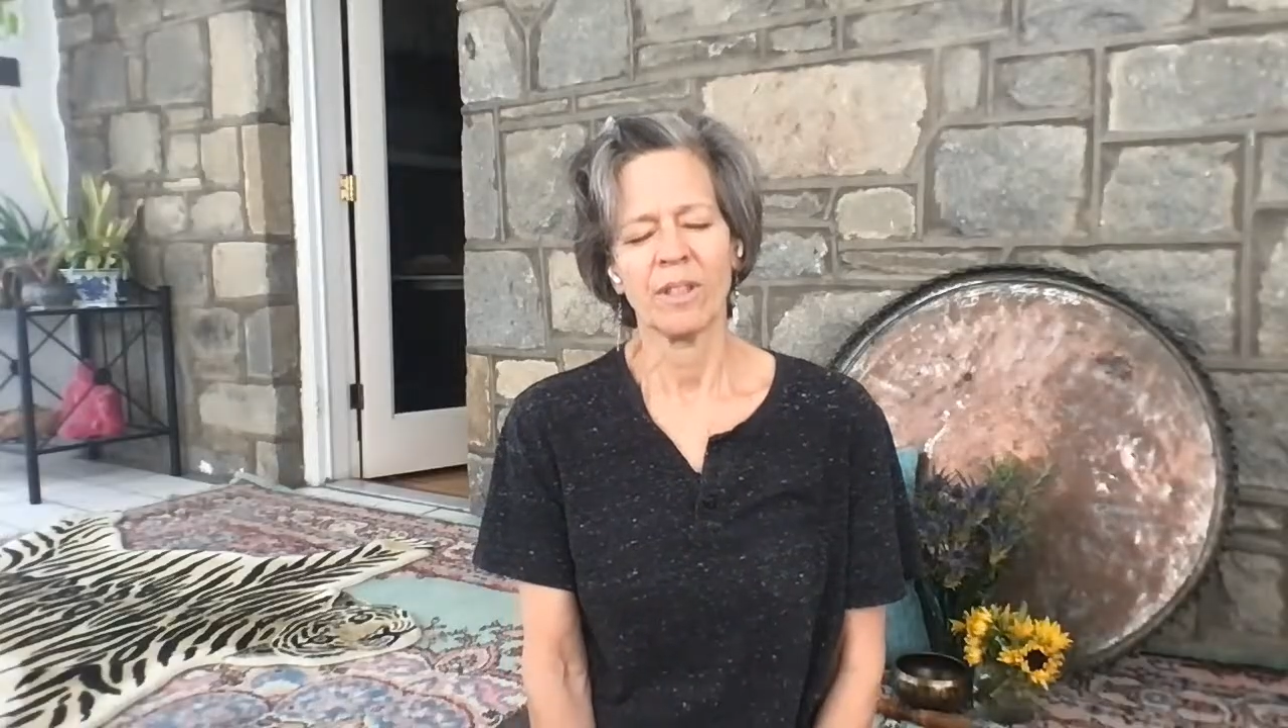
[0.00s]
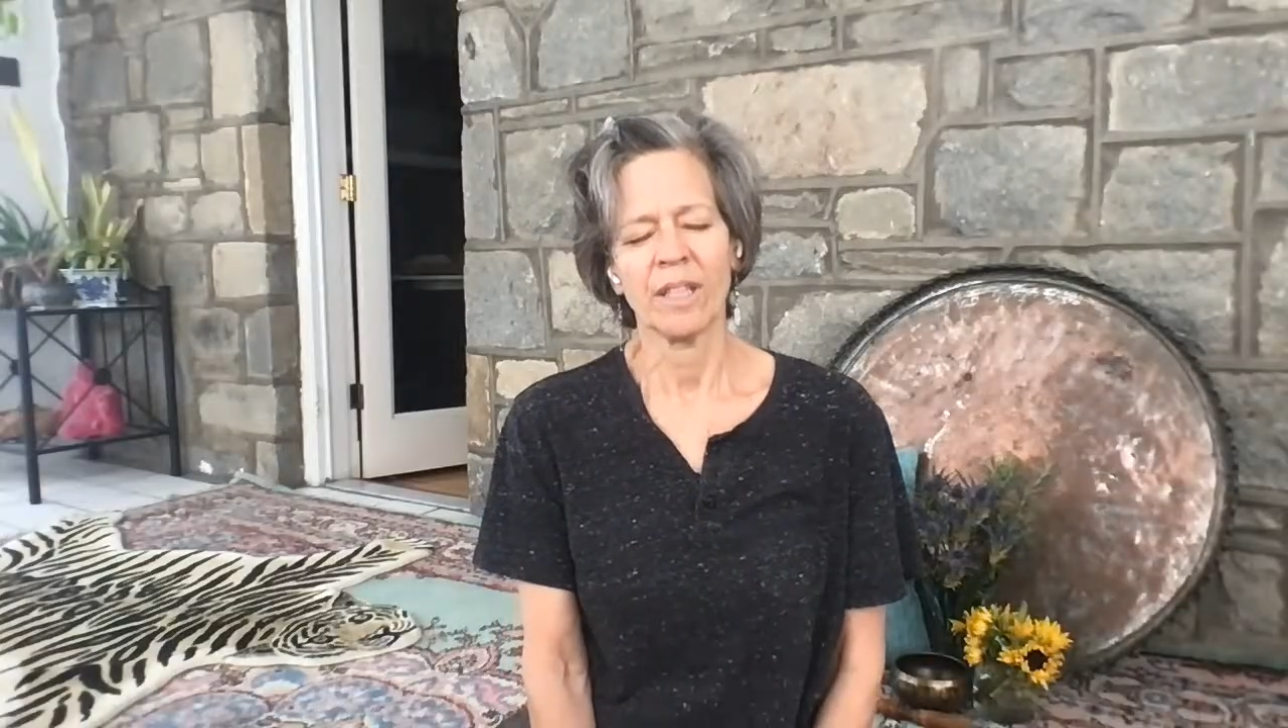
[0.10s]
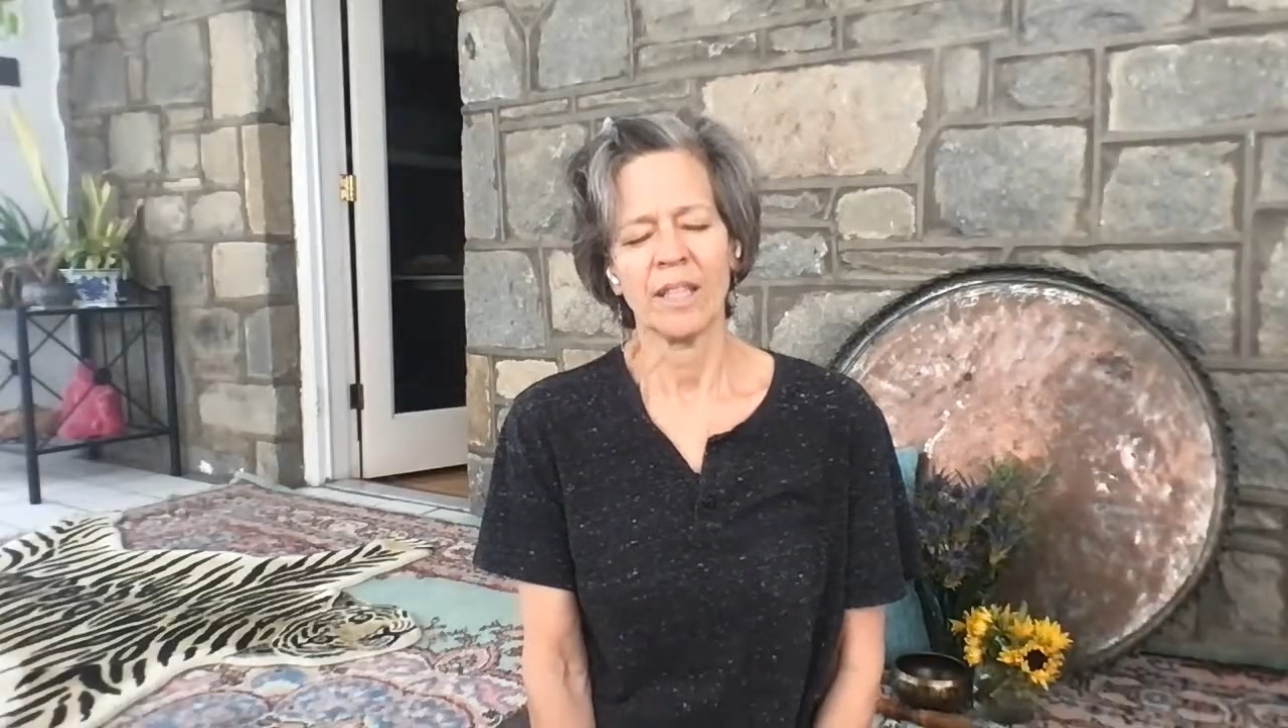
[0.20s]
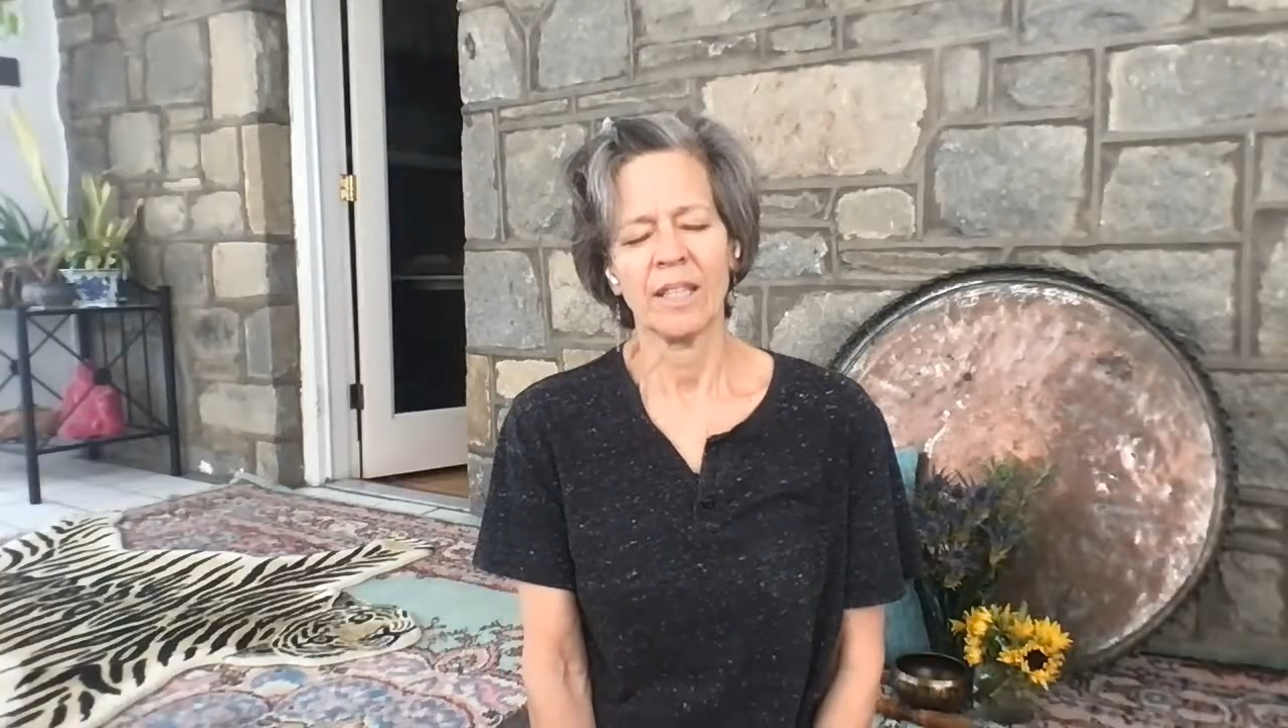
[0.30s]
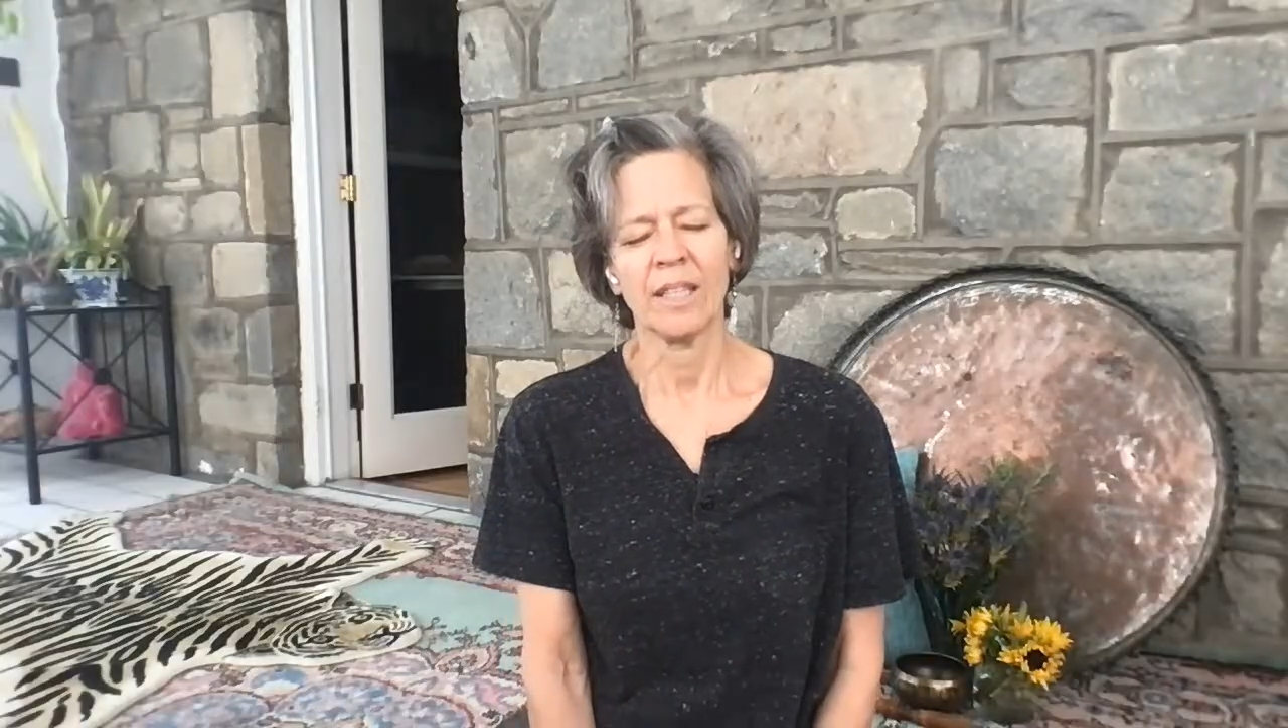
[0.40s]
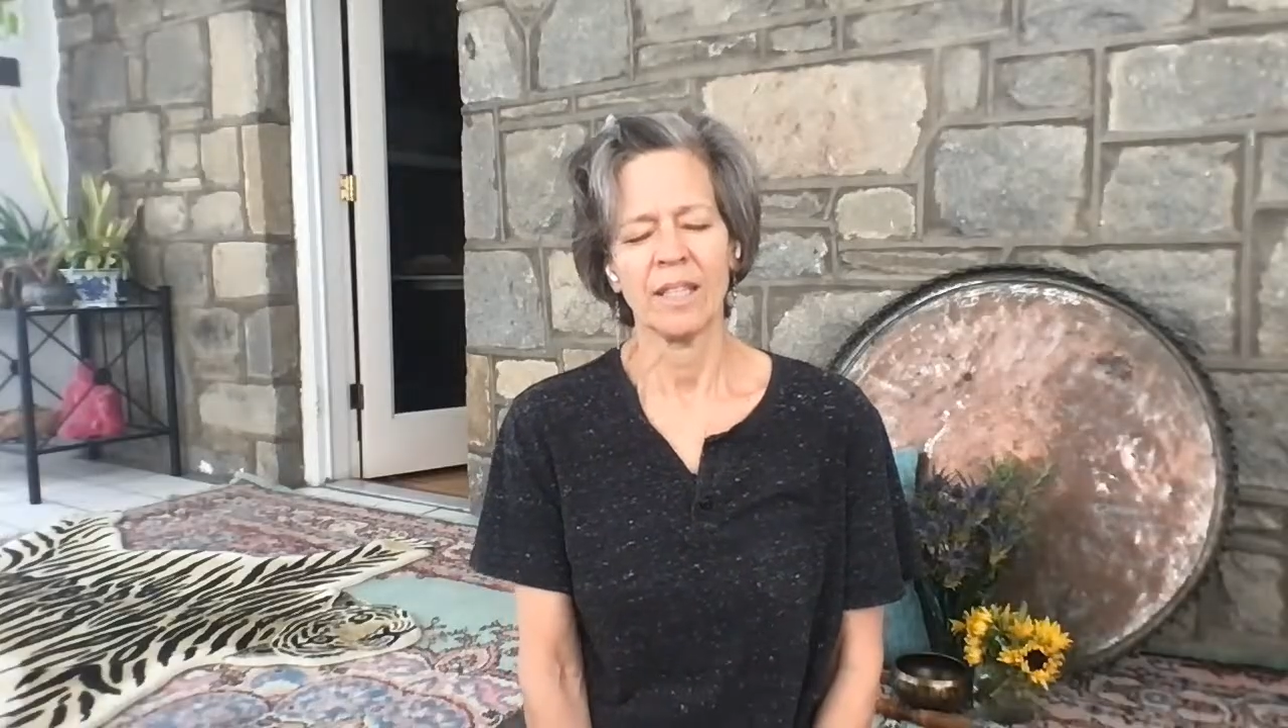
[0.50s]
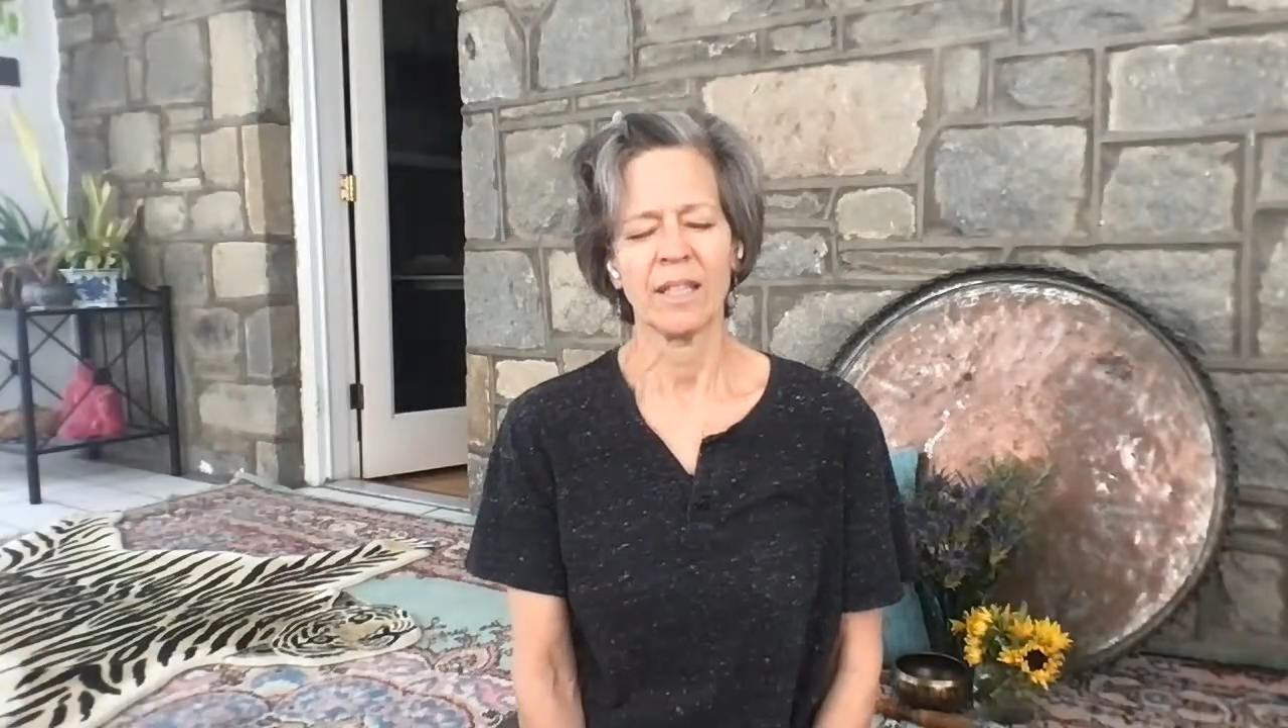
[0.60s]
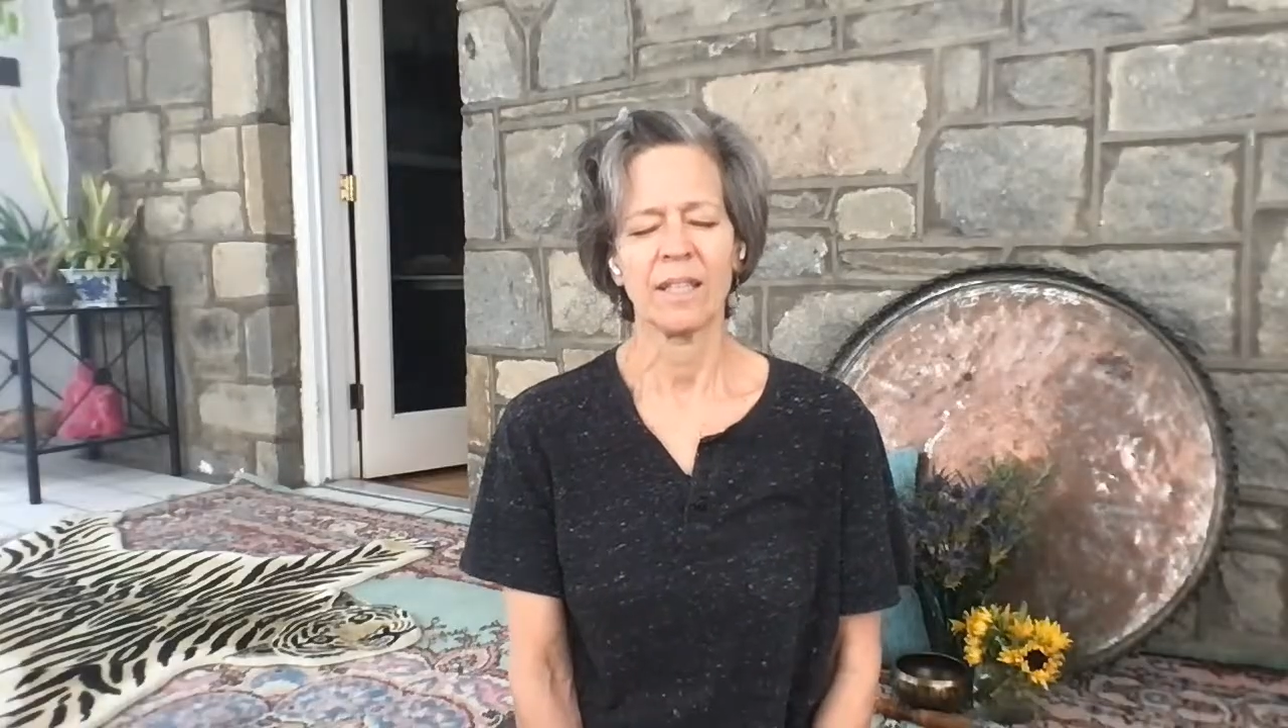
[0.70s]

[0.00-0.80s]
the